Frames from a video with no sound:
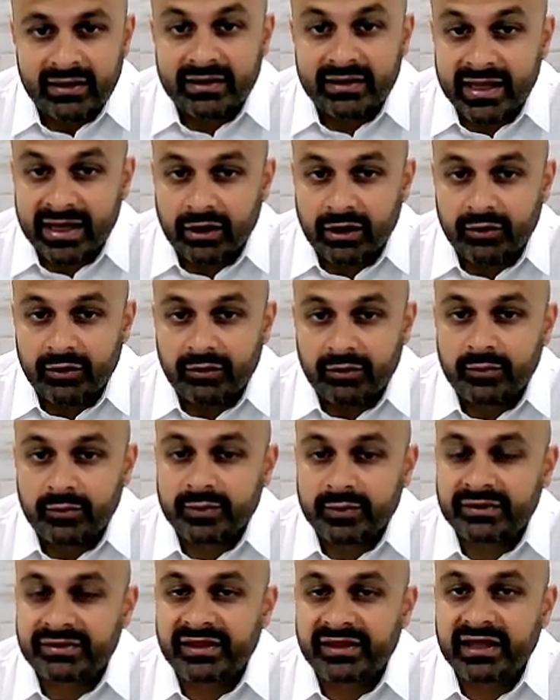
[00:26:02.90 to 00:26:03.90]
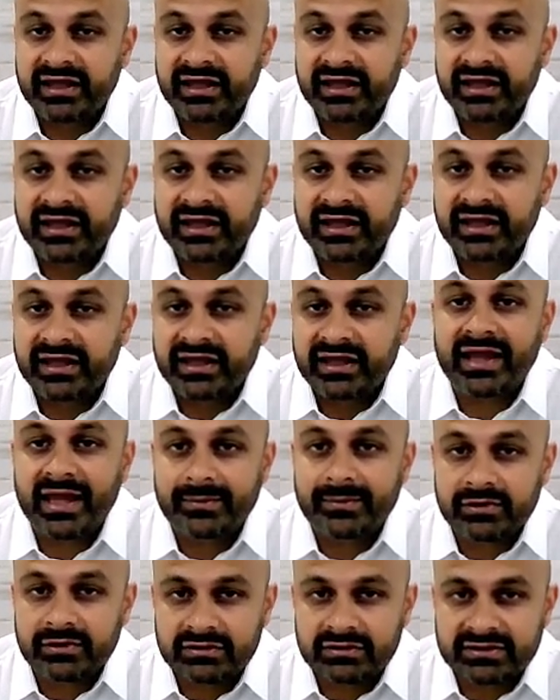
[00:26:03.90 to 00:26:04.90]
Now, when we're thinking about
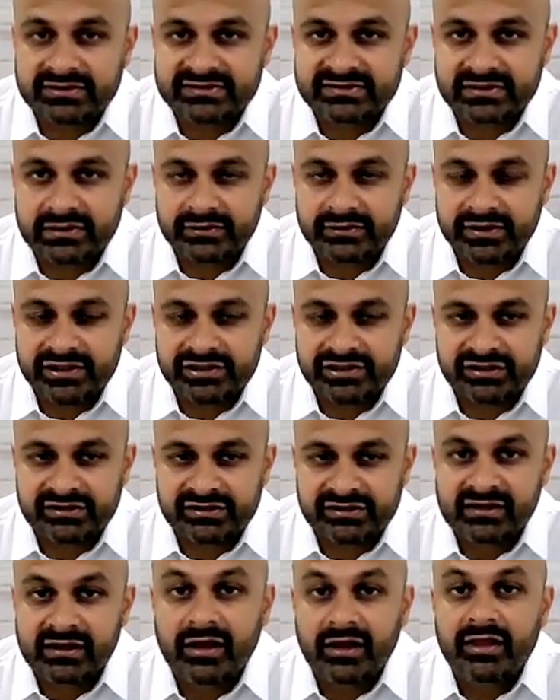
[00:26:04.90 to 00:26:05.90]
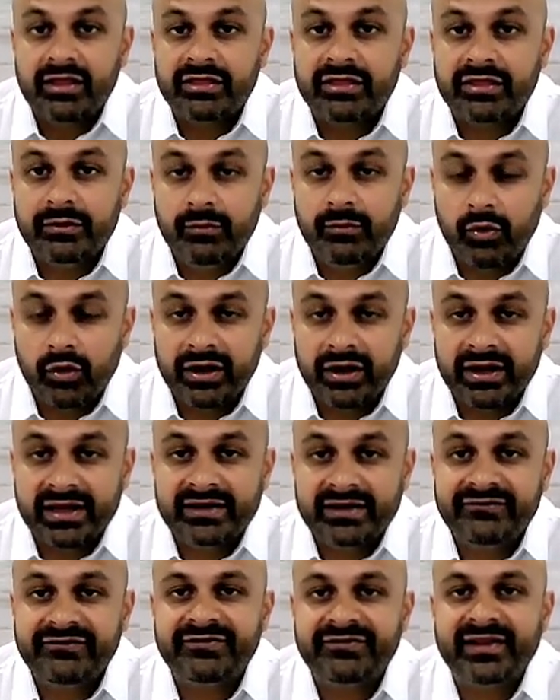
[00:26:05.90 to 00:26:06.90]
biochemical considerations, the more
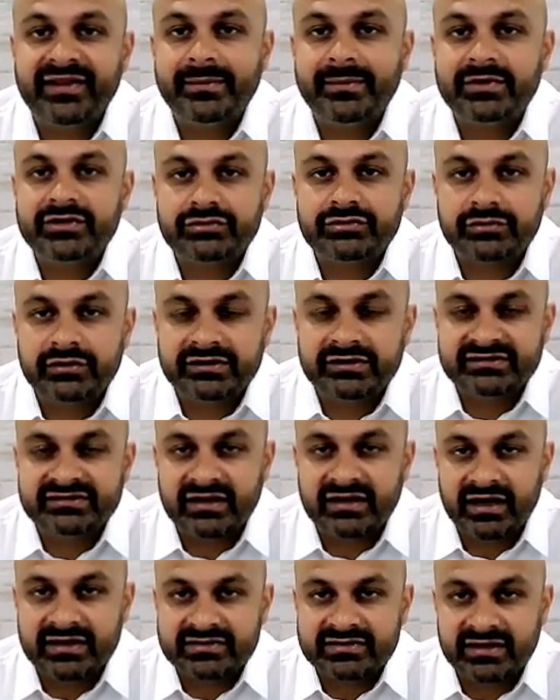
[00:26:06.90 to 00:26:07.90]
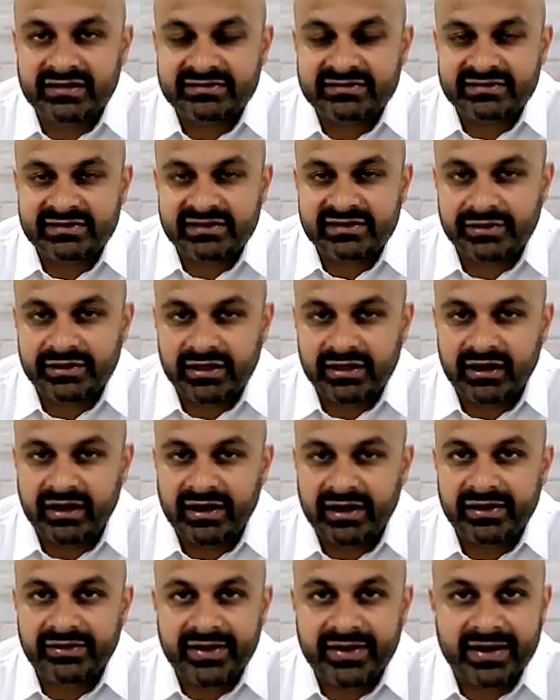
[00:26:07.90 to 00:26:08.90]
inflammatory signs I see on the
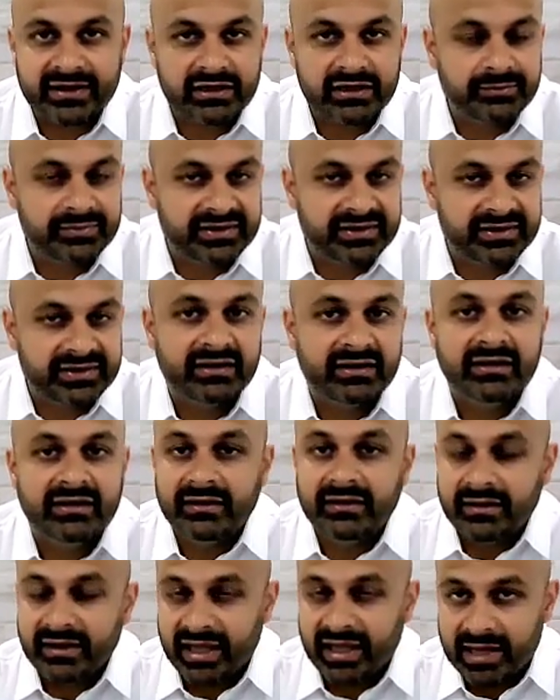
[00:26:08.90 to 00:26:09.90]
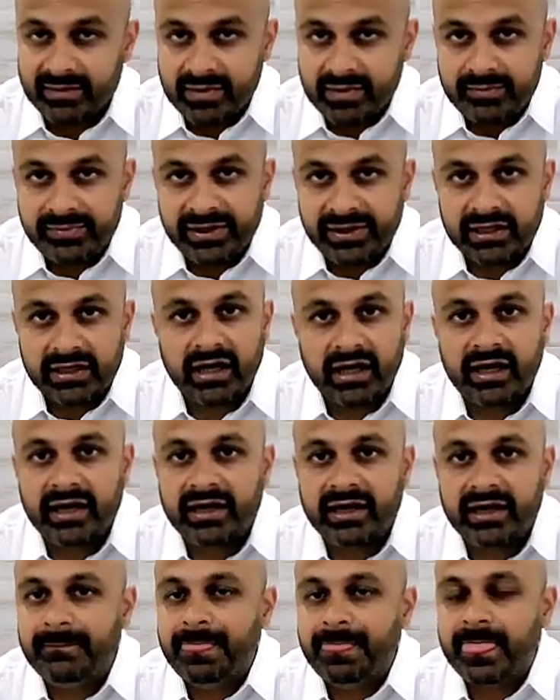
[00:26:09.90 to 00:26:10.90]
eye, and that can be
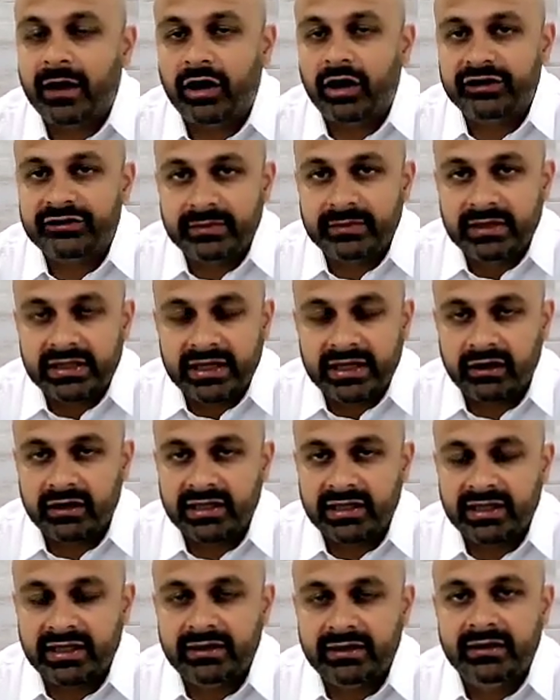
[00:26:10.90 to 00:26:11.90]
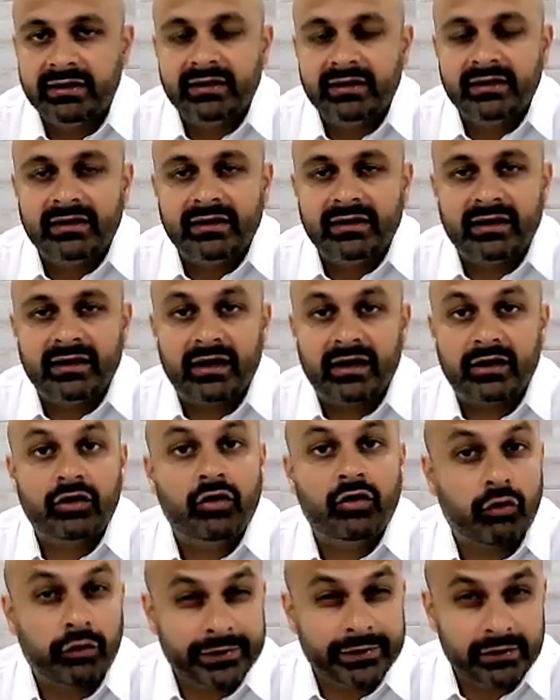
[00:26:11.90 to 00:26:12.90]
MMP9, osmolarity, uh,
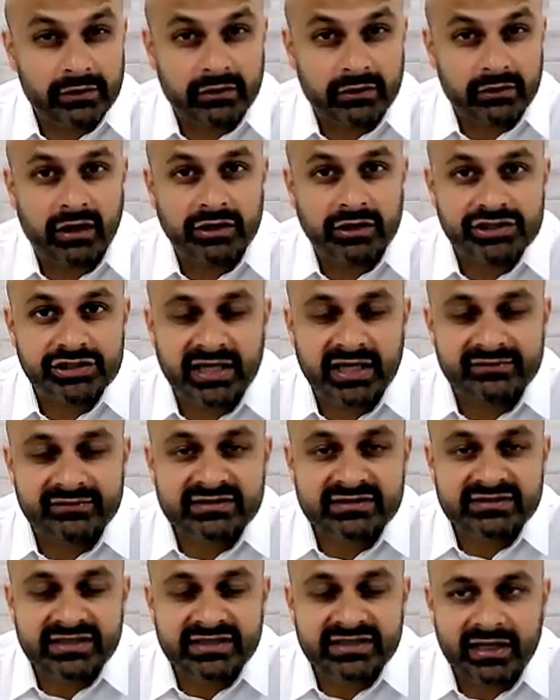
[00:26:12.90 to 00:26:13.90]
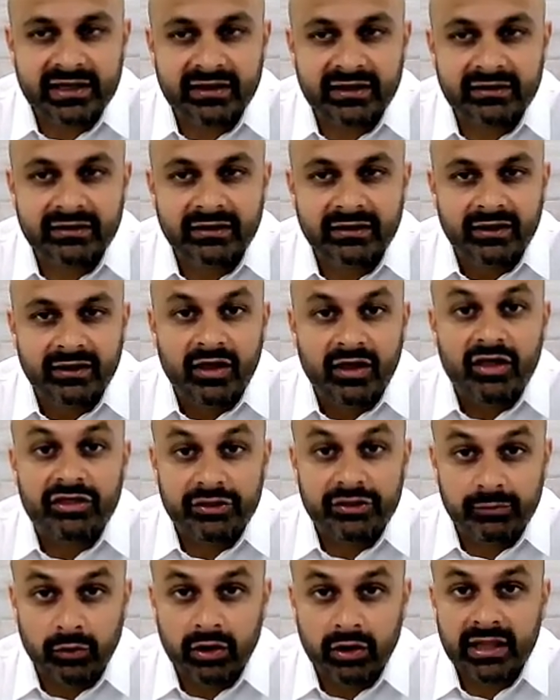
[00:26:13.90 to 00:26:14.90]
corneal or conjunctival staining,
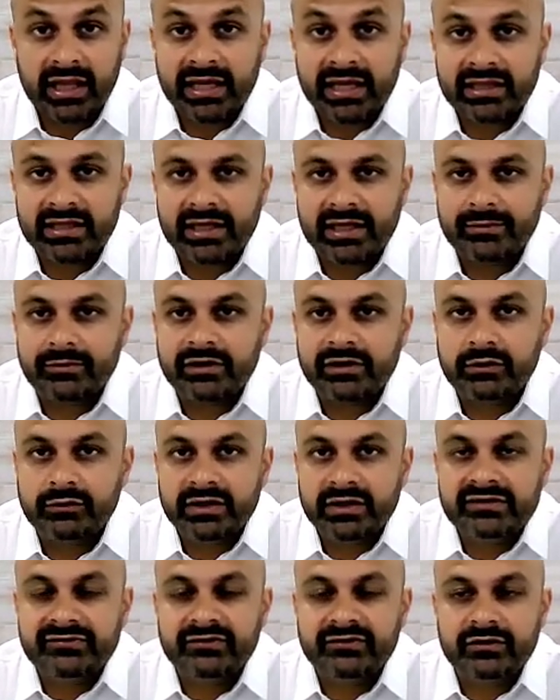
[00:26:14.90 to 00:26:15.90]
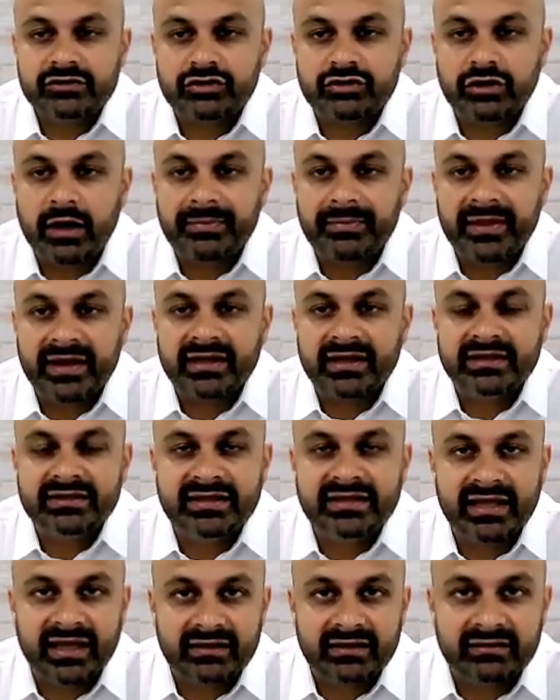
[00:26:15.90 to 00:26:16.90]
the more likely I'm going to reach for a drop that
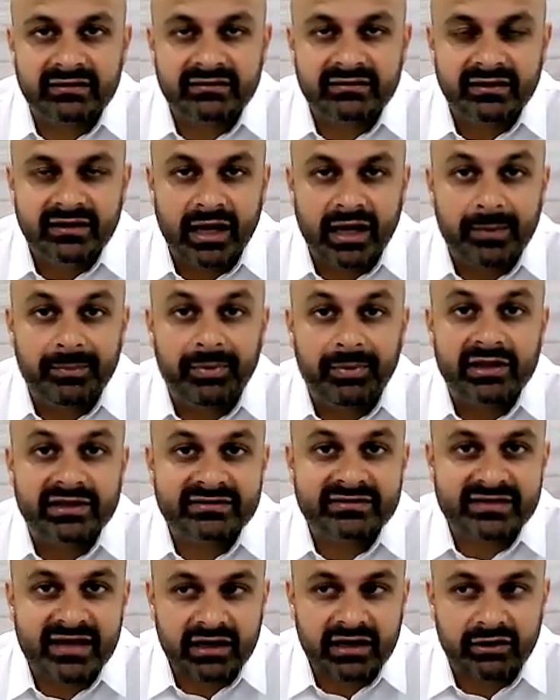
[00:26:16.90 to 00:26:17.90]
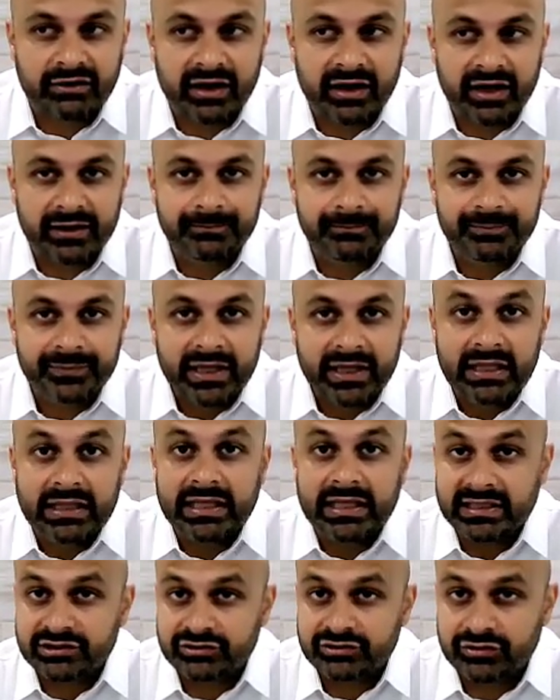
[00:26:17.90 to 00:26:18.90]
contains a polysaccharide,
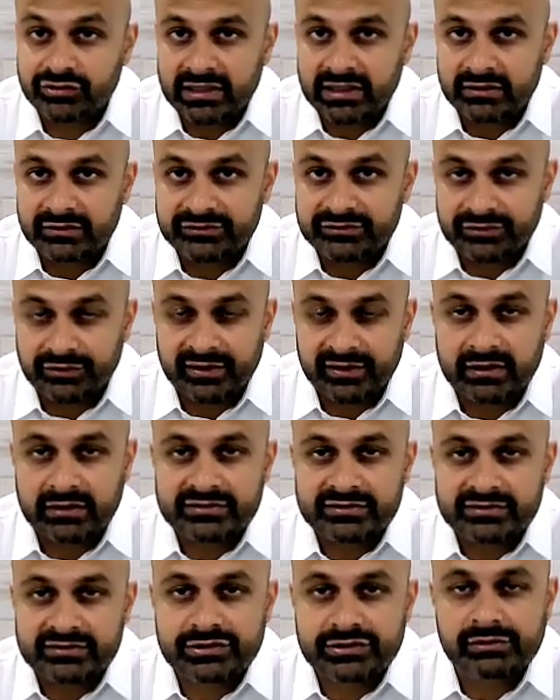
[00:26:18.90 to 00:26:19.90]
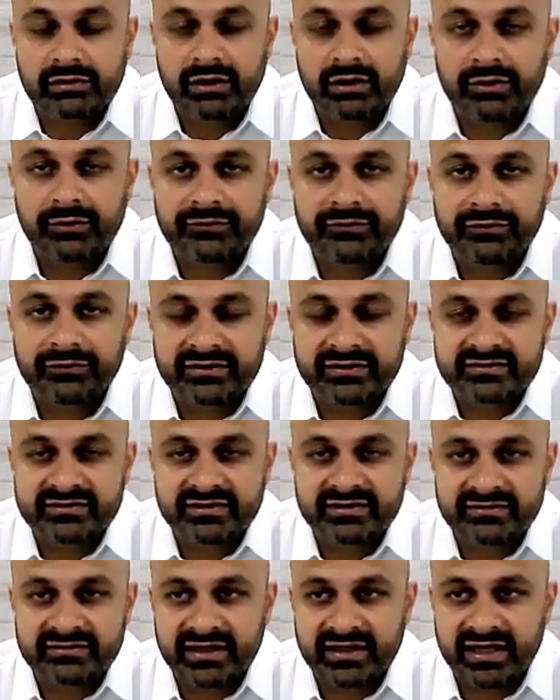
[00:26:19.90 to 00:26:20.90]
like Tralos or Thealoz Duo, for
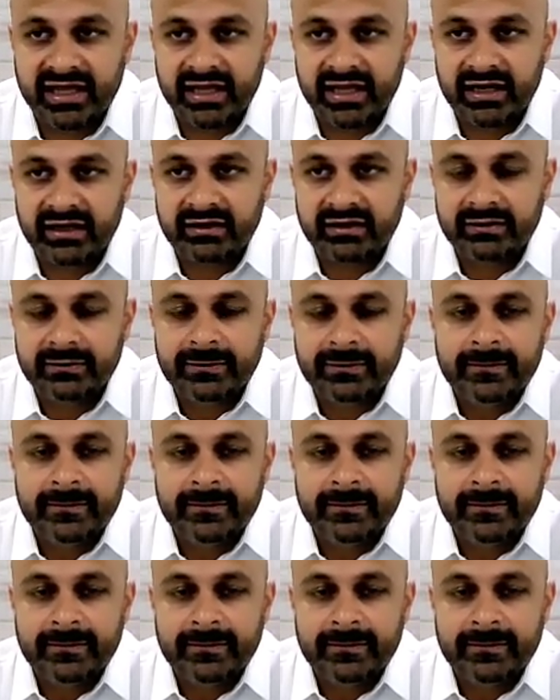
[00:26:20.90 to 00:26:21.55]
instance, in Canada.